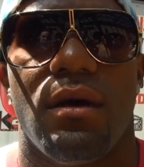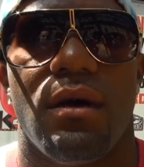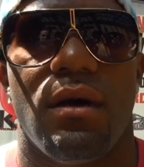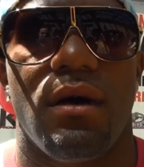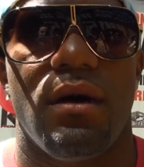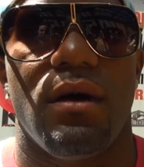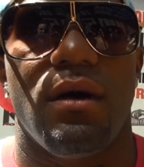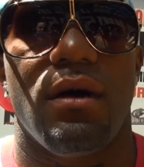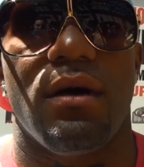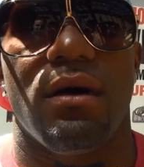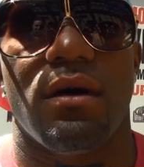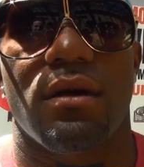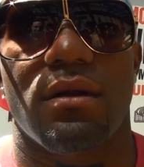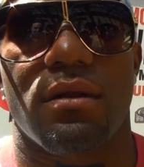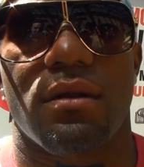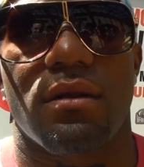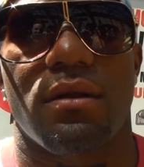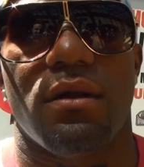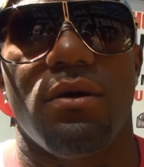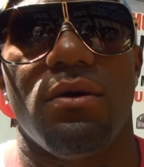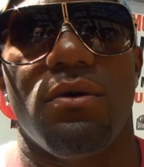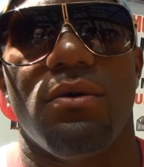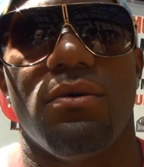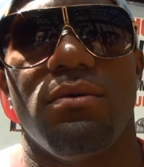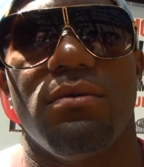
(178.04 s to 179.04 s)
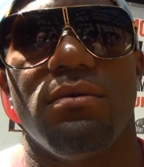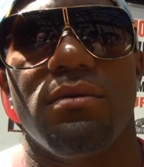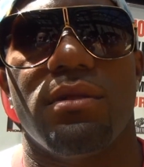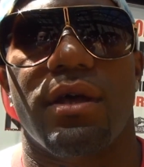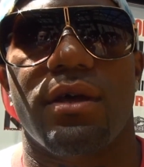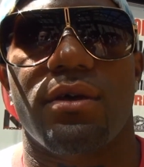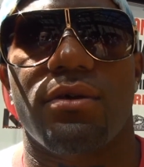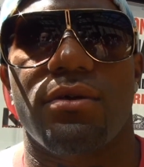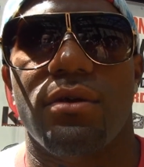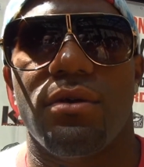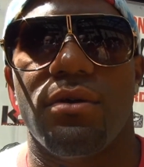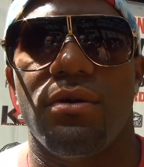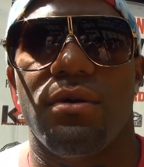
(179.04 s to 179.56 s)
No.
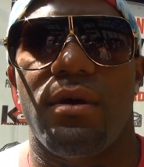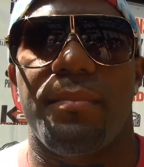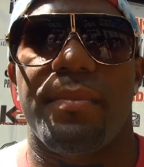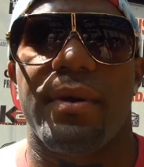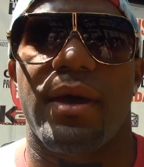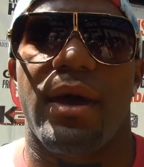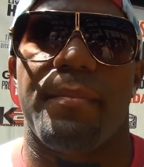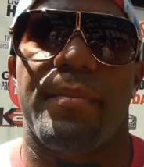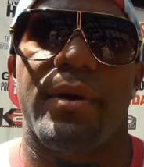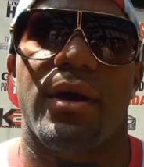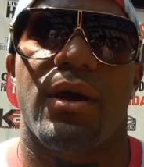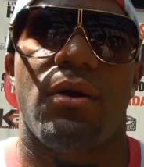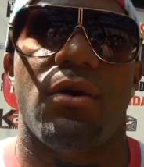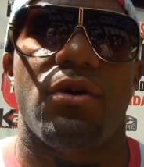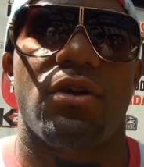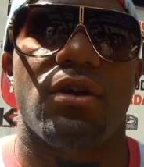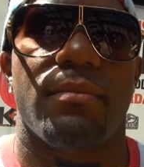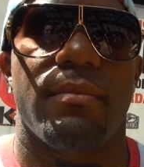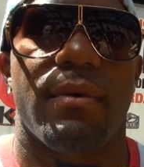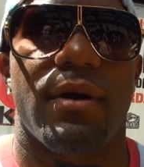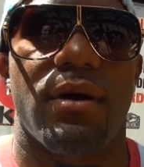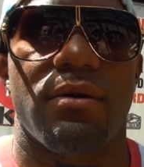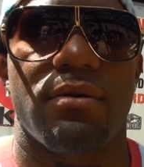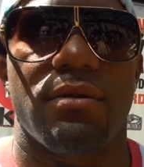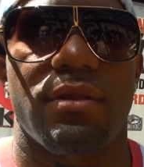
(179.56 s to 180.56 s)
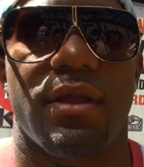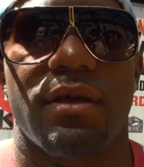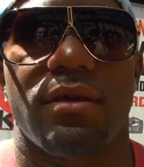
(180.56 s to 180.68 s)
Like, I've been calling them out.